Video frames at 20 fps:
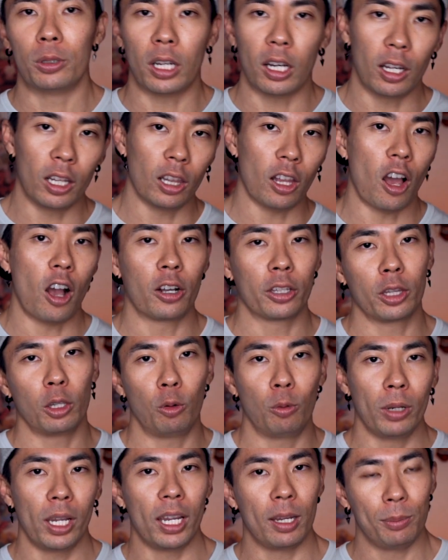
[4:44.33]
along the
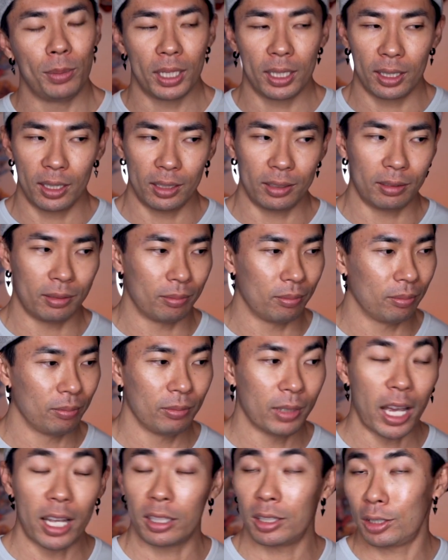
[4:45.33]
way, because
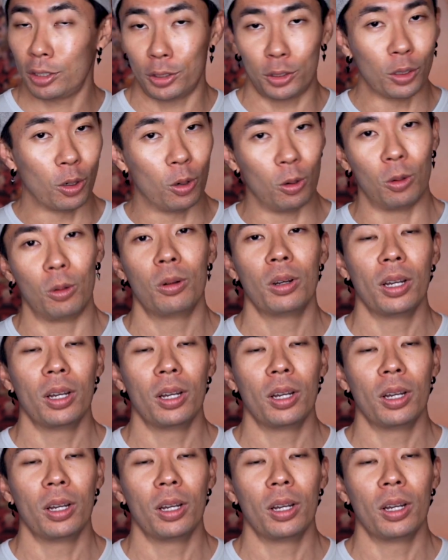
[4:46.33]
that's so